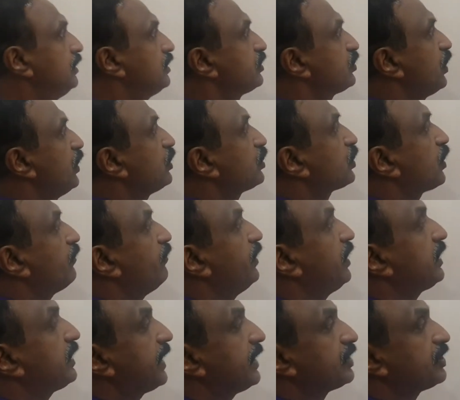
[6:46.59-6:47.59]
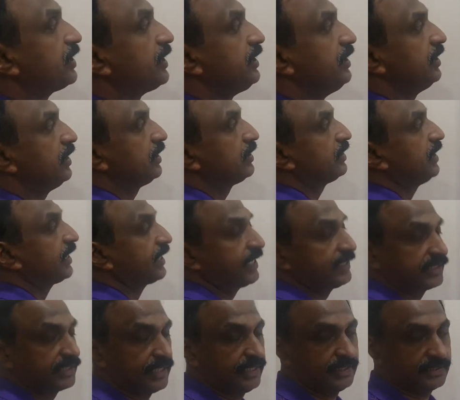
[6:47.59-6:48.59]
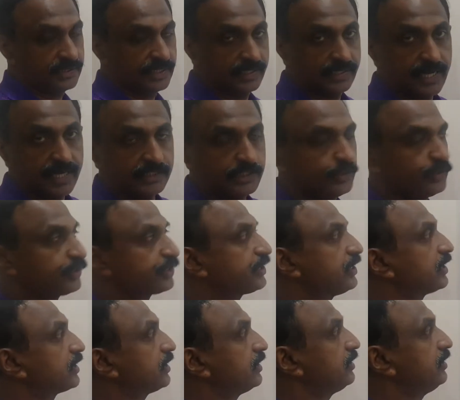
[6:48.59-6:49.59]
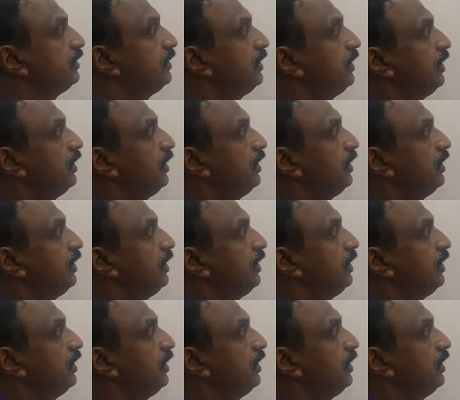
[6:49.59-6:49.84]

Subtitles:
So instead of word touching, they can say it's a tangent to the circle.